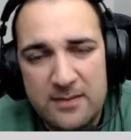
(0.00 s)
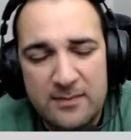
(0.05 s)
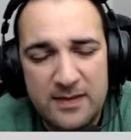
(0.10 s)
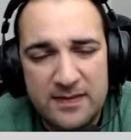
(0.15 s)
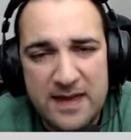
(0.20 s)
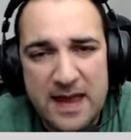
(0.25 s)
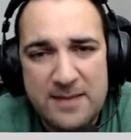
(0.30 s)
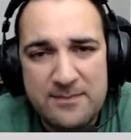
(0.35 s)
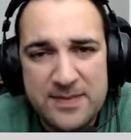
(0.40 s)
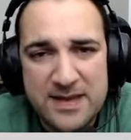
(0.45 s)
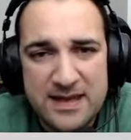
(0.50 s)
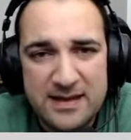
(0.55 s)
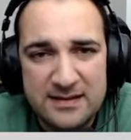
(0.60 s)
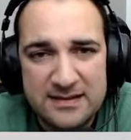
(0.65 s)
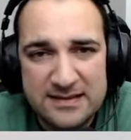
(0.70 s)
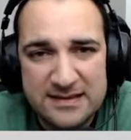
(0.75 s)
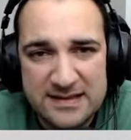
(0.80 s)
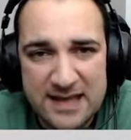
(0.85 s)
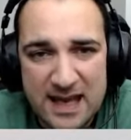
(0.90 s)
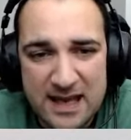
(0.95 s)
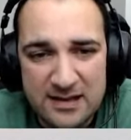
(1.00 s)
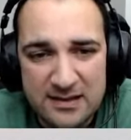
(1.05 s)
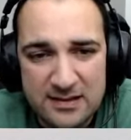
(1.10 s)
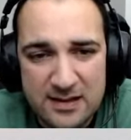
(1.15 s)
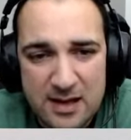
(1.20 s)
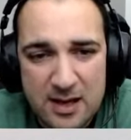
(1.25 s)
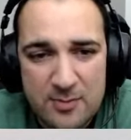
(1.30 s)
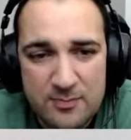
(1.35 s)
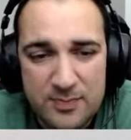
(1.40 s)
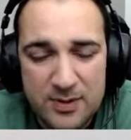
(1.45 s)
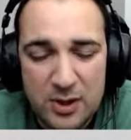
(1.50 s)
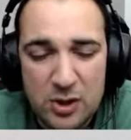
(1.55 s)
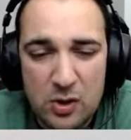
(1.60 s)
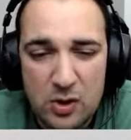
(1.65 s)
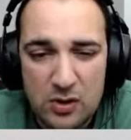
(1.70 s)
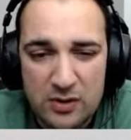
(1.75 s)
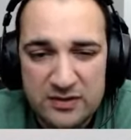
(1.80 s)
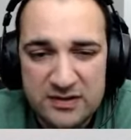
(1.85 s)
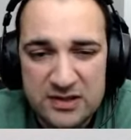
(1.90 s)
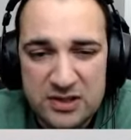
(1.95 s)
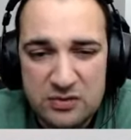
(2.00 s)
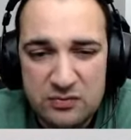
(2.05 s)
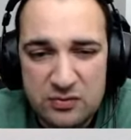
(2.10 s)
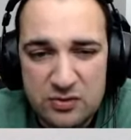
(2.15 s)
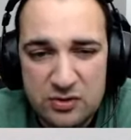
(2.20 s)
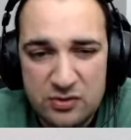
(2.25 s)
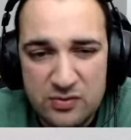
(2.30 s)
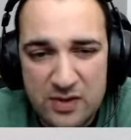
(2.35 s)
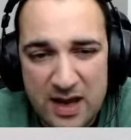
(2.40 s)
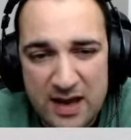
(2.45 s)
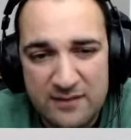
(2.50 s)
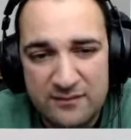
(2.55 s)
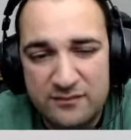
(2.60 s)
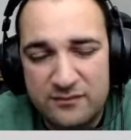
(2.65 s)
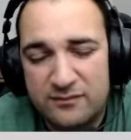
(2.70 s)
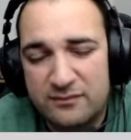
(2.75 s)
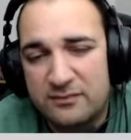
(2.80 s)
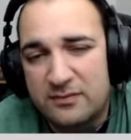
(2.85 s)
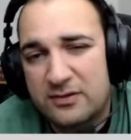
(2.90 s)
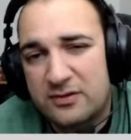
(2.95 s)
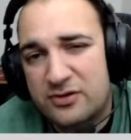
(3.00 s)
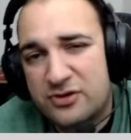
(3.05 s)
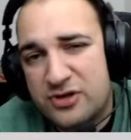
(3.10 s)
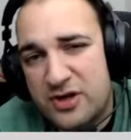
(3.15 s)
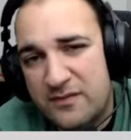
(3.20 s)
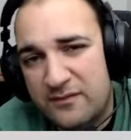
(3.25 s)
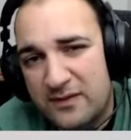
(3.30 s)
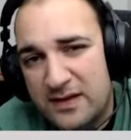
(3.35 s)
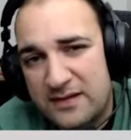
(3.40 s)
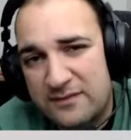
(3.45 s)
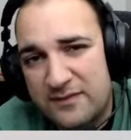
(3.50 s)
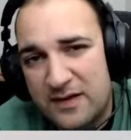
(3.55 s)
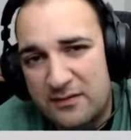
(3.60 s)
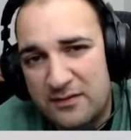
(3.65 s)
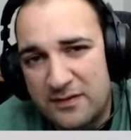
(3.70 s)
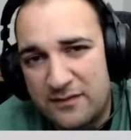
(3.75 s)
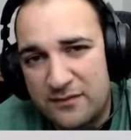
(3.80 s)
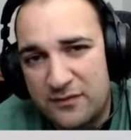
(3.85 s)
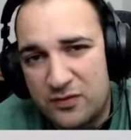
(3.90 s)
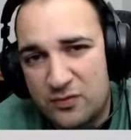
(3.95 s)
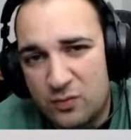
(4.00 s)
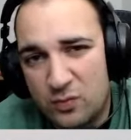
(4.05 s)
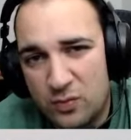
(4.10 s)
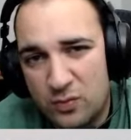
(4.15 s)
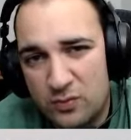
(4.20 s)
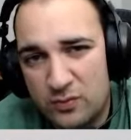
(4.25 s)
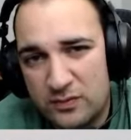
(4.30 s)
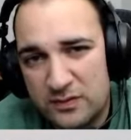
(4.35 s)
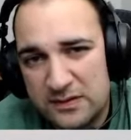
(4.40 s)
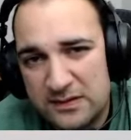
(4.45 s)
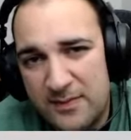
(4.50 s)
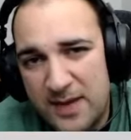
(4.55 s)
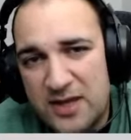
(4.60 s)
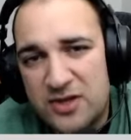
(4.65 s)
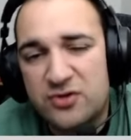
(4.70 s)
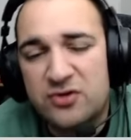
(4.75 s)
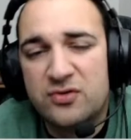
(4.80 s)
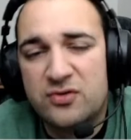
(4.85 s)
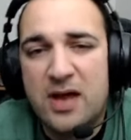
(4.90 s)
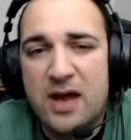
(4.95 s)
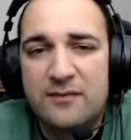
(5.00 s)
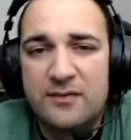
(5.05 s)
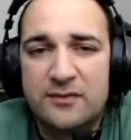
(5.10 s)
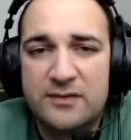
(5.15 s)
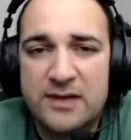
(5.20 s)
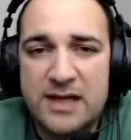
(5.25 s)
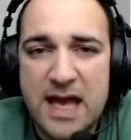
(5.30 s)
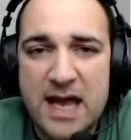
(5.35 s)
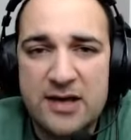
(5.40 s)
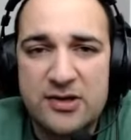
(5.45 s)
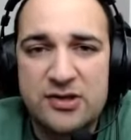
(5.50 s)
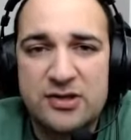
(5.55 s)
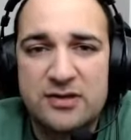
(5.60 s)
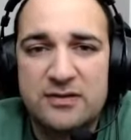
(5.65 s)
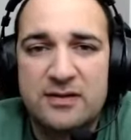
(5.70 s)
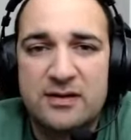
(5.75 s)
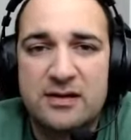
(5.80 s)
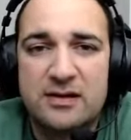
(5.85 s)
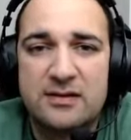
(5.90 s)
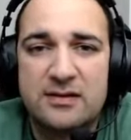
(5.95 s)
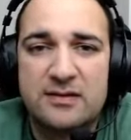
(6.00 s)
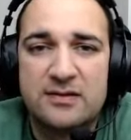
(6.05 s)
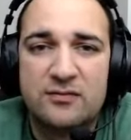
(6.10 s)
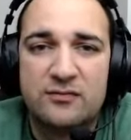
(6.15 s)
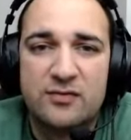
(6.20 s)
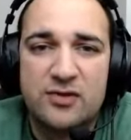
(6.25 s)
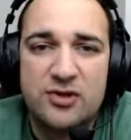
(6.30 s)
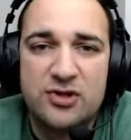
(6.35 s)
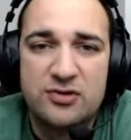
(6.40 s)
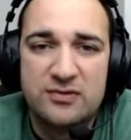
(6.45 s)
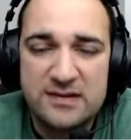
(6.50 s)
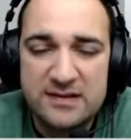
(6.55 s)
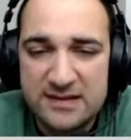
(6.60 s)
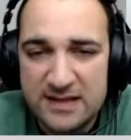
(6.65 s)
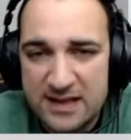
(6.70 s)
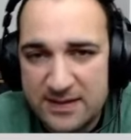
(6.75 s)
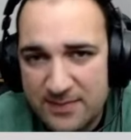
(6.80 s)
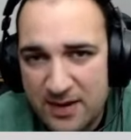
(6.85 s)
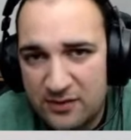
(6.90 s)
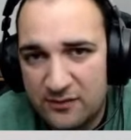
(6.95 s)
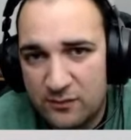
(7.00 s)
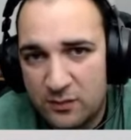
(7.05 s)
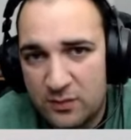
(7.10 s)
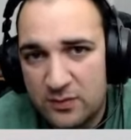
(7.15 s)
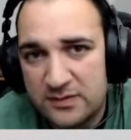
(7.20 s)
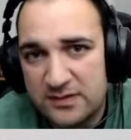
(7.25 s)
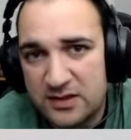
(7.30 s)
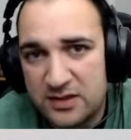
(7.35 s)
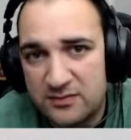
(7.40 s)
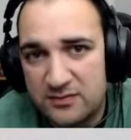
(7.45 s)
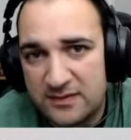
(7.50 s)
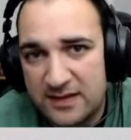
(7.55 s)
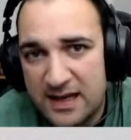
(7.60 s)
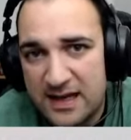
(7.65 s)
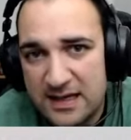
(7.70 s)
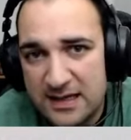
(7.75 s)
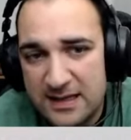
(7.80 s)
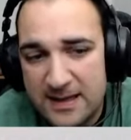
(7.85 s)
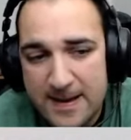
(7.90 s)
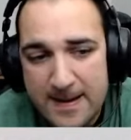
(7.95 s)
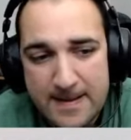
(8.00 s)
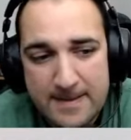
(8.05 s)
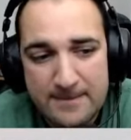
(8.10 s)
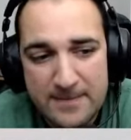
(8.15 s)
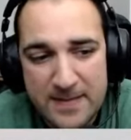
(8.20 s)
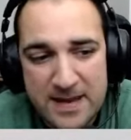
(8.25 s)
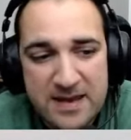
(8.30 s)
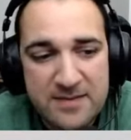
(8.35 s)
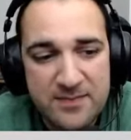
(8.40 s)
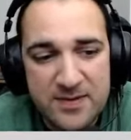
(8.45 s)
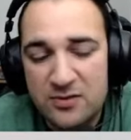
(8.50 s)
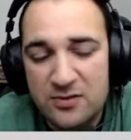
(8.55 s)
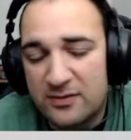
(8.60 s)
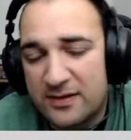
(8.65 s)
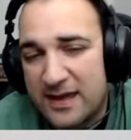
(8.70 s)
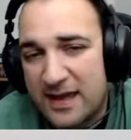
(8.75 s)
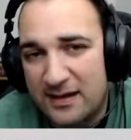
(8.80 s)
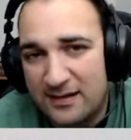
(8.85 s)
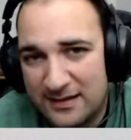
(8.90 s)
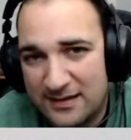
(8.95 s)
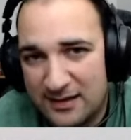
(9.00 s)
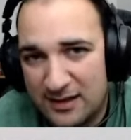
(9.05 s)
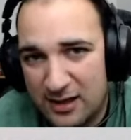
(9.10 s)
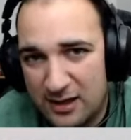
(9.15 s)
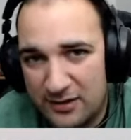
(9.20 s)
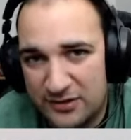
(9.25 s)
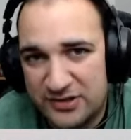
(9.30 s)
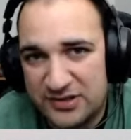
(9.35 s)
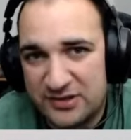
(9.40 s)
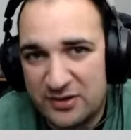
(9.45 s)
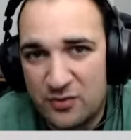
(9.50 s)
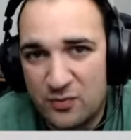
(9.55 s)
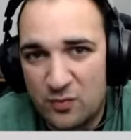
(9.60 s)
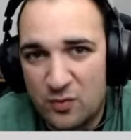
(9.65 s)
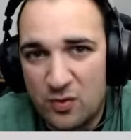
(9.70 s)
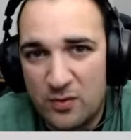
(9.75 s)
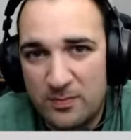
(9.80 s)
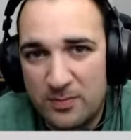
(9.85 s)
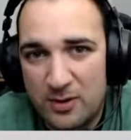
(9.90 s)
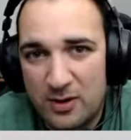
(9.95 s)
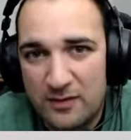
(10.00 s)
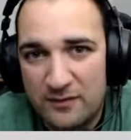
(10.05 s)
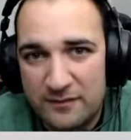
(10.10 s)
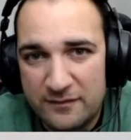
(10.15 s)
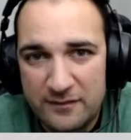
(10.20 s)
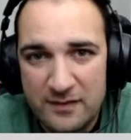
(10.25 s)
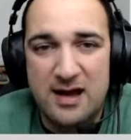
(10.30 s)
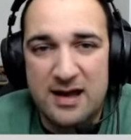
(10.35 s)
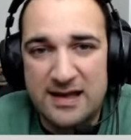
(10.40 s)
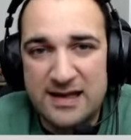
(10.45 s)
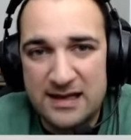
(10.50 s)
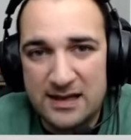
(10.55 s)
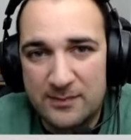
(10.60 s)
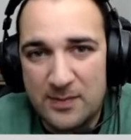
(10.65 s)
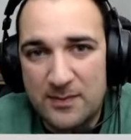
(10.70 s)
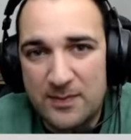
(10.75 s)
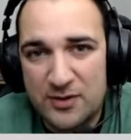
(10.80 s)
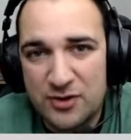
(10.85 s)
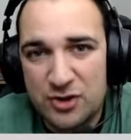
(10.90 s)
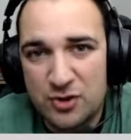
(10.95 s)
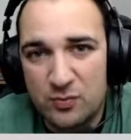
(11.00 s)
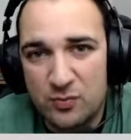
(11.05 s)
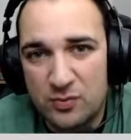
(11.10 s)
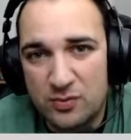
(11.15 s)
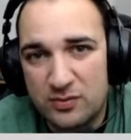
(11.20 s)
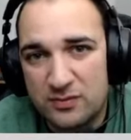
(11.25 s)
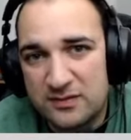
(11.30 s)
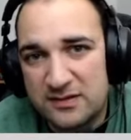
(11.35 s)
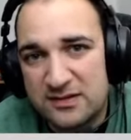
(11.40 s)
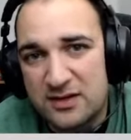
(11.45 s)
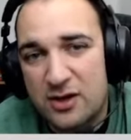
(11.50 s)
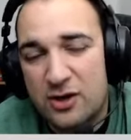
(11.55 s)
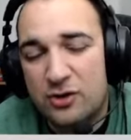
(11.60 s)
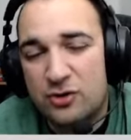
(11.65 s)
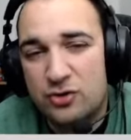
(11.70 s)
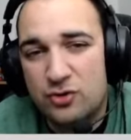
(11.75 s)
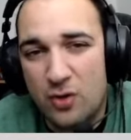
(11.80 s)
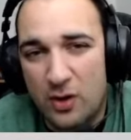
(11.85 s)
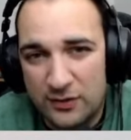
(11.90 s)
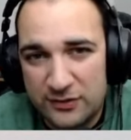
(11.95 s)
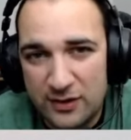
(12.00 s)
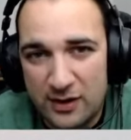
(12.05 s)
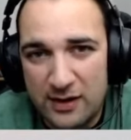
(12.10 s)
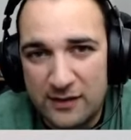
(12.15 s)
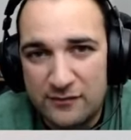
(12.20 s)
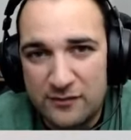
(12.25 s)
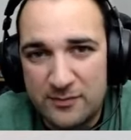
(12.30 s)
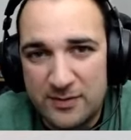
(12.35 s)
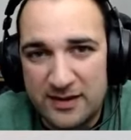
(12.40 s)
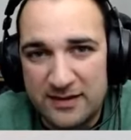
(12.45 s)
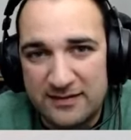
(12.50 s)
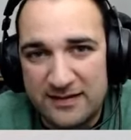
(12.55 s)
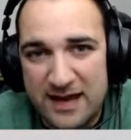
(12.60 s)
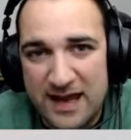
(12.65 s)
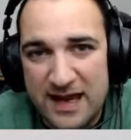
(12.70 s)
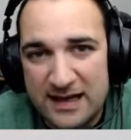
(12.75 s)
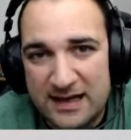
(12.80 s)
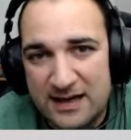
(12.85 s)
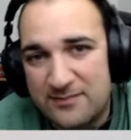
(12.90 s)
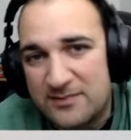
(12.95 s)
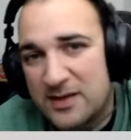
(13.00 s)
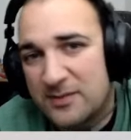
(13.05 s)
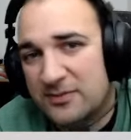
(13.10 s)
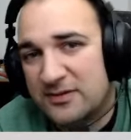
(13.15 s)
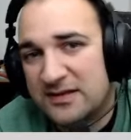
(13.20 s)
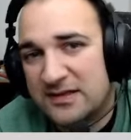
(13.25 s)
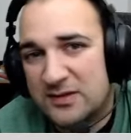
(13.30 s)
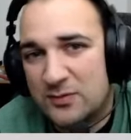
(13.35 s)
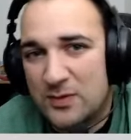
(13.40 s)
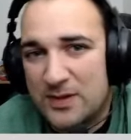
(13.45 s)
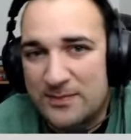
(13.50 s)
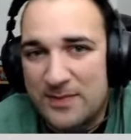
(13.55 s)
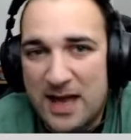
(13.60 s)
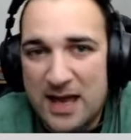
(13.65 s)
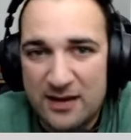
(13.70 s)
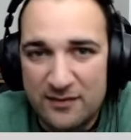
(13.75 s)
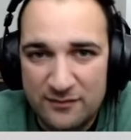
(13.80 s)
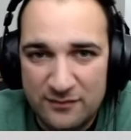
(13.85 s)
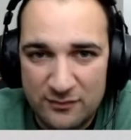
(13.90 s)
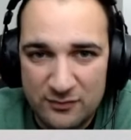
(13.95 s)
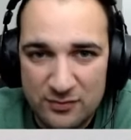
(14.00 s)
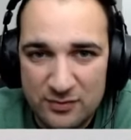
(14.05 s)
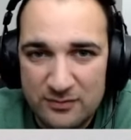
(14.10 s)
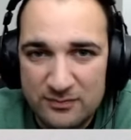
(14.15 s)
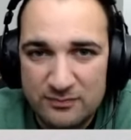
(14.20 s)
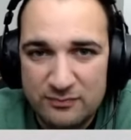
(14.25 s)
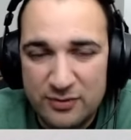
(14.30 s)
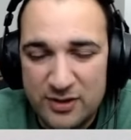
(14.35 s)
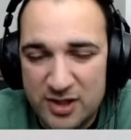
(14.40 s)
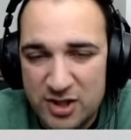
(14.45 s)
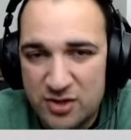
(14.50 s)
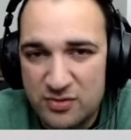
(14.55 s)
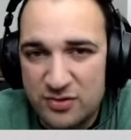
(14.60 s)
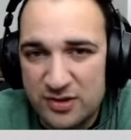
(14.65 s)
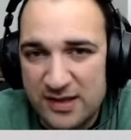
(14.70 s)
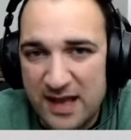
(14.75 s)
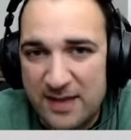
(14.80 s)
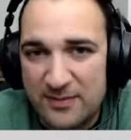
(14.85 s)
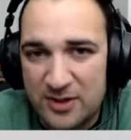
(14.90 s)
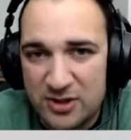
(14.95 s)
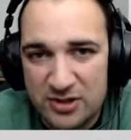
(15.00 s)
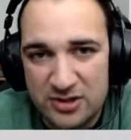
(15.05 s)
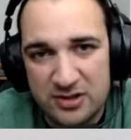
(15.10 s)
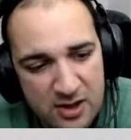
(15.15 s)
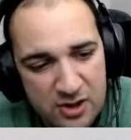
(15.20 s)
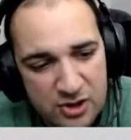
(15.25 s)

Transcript: But that being said, because you do have generally very few wounds, and you do have a reaction that reduces the amount of wounds that you take, maybe you'll get like a clutch Stone Warp off, heal up a bunch of wounds, not die from an attack, and be able to swing back for pretty huge damage.